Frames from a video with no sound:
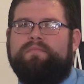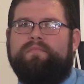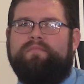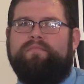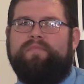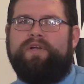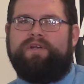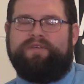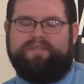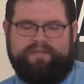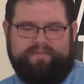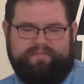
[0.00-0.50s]

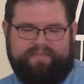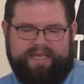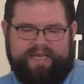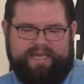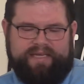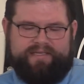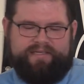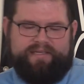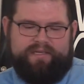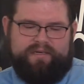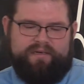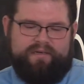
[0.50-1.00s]
There's some
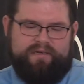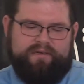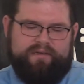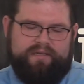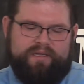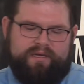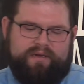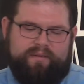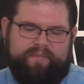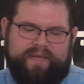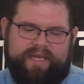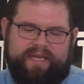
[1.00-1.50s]
things that are,
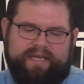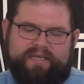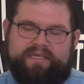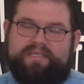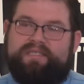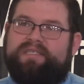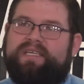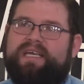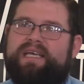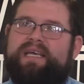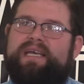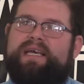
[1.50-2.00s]
that are being
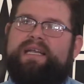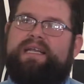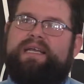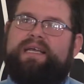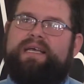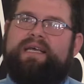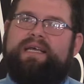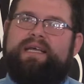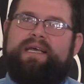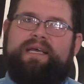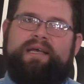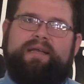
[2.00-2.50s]
said
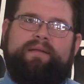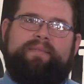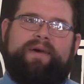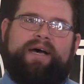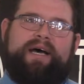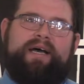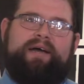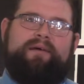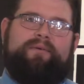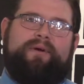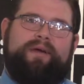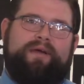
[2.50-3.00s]
eh, eh,
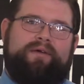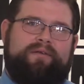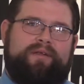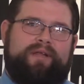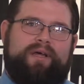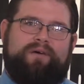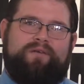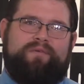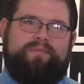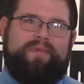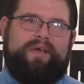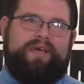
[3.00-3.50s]
by well
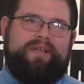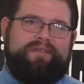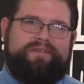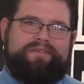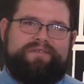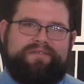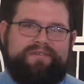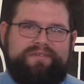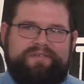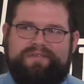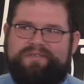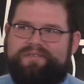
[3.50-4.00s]
known
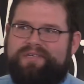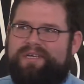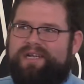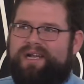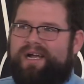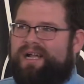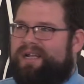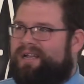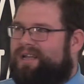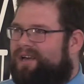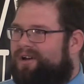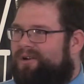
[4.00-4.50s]
ministers that
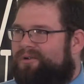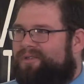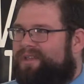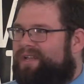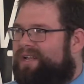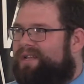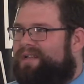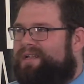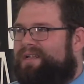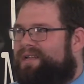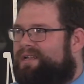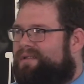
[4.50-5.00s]
I know
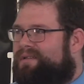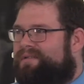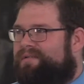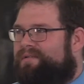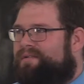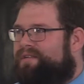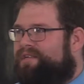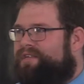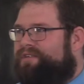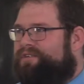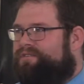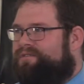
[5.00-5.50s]
that
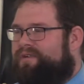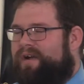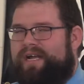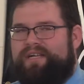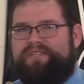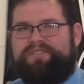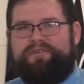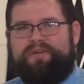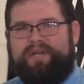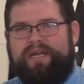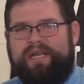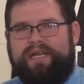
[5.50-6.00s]
you
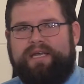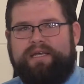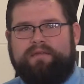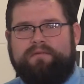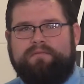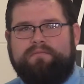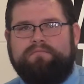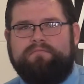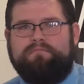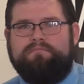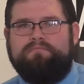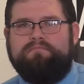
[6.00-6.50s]
scratch your head.
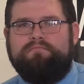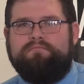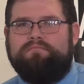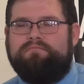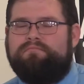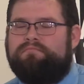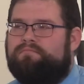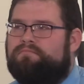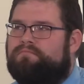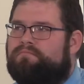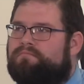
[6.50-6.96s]
Yes, sir.